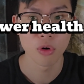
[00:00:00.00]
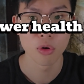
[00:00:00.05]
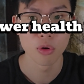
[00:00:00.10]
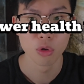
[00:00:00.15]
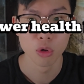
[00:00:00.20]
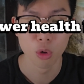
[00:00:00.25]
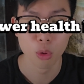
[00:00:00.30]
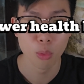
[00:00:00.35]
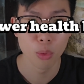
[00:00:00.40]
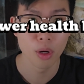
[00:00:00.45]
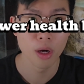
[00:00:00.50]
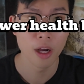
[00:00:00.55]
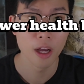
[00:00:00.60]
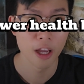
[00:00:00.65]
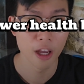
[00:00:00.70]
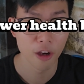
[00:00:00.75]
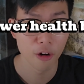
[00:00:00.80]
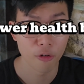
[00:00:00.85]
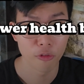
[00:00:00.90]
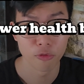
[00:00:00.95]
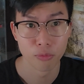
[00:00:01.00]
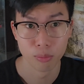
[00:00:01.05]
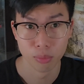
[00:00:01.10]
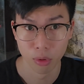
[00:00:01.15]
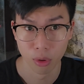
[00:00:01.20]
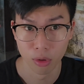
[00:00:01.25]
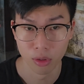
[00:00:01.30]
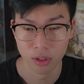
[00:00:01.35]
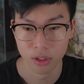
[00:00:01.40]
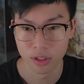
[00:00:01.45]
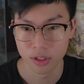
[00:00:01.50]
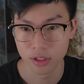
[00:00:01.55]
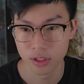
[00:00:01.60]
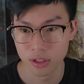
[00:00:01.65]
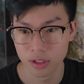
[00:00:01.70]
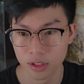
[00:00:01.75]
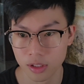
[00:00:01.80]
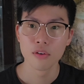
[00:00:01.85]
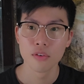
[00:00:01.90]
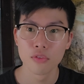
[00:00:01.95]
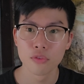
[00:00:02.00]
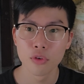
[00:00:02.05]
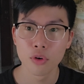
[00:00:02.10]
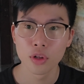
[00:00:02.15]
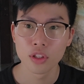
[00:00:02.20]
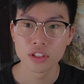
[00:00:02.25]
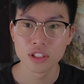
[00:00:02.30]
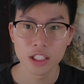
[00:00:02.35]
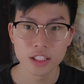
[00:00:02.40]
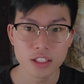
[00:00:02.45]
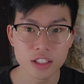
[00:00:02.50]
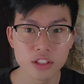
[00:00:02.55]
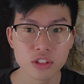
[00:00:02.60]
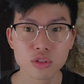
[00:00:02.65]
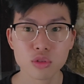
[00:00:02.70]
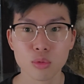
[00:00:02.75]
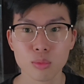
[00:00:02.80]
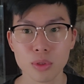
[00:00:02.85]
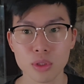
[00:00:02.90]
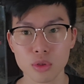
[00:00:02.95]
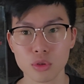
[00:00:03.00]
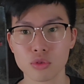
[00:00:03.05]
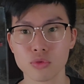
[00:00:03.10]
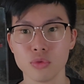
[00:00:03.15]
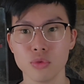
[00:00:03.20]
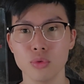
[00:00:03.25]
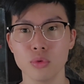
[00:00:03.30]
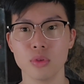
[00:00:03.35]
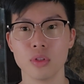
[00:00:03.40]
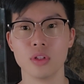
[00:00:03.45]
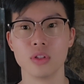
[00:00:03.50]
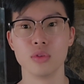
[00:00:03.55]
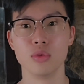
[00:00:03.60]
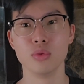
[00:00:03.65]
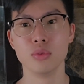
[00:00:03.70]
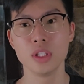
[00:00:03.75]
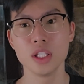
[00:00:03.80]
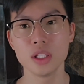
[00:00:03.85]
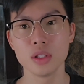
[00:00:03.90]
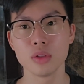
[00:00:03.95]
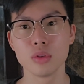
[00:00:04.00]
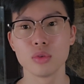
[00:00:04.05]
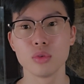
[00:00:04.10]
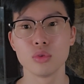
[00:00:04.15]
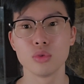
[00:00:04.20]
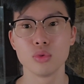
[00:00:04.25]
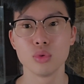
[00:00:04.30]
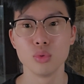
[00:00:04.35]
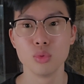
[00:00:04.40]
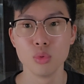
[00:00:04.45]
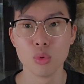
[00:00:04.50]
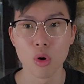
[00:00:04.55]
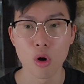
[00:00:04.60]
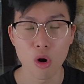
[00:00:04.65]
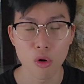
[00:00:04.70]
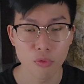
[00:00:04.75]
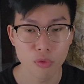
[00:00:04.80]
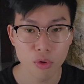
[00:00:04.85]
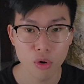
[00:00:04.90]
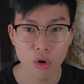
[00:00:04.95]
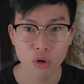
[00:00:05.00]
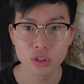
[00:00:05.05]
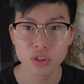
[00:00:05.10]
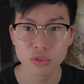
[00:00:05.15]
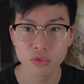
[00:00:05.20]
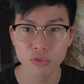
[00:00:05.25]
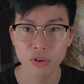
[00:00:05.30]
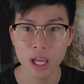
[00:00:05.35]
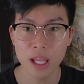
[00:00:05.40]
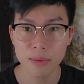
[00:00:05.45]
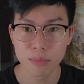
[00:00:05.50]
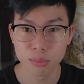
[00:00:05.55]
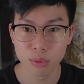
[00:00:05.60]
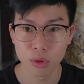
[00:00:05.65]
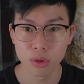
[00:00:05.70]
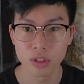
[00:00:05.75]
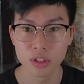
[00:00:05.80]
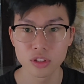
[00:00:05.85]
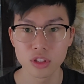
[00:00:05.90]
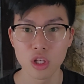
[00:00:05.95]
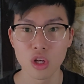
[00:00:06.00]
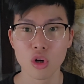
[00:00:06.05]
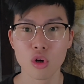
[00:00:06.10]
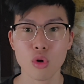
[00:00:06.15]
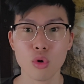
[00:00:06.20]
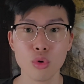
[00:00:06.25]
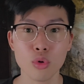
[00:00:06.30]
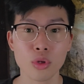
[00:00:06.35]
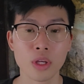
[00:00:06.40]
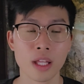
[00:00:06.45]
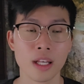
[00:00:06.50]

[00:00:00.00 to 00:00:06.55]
lower health Brawlers. For Assassins to be useful, you need to of course fight Brawlers who you can